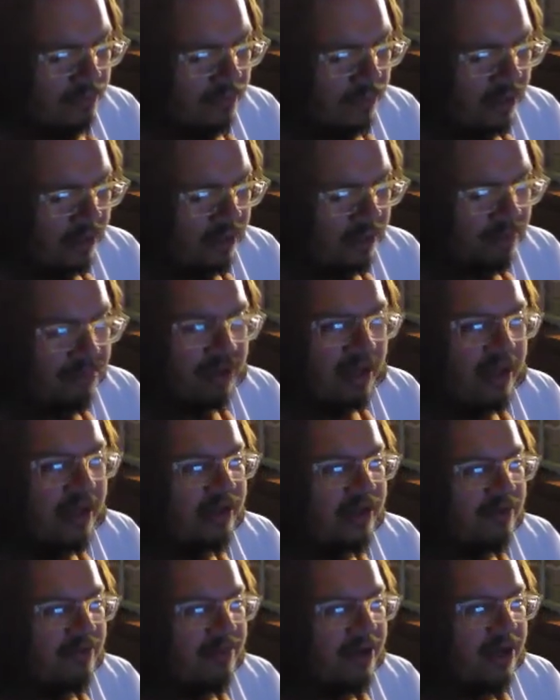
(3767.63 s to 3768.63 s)
And a
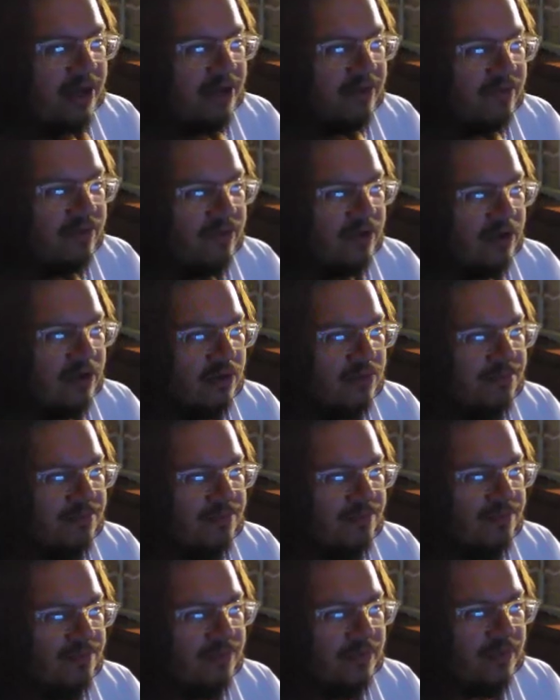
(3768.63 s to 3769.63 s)
blind man from,
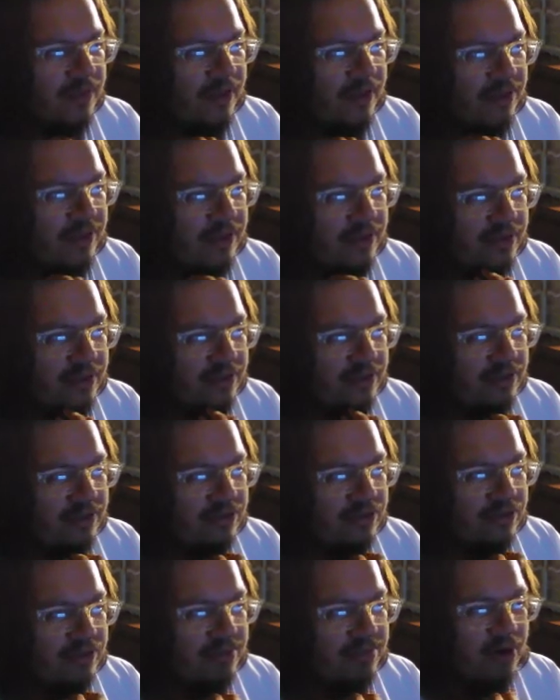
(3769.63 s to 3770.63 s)
I think,
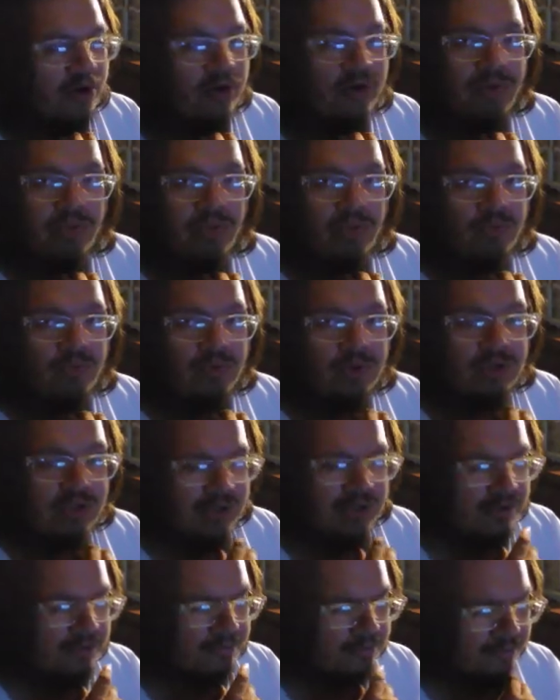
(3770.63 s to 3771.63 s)
either part
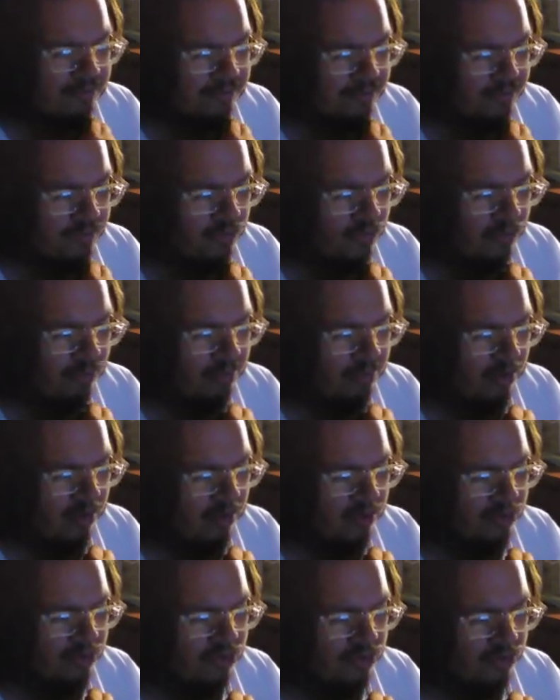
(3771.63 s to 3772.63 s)
3 or
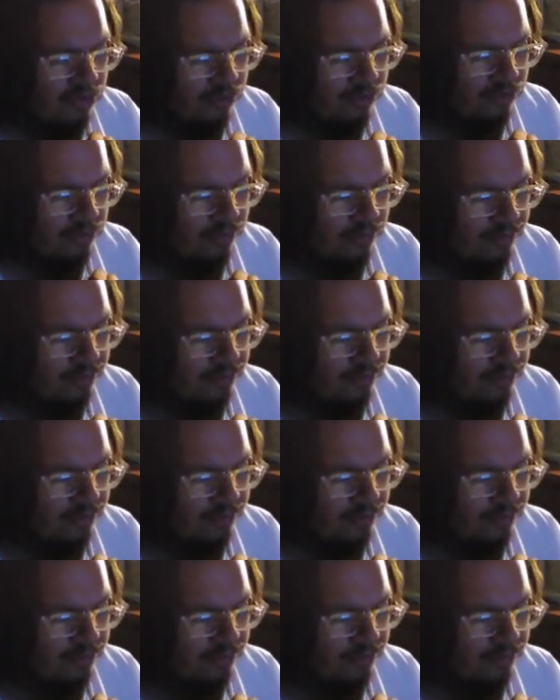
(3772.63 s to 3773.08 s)
part 2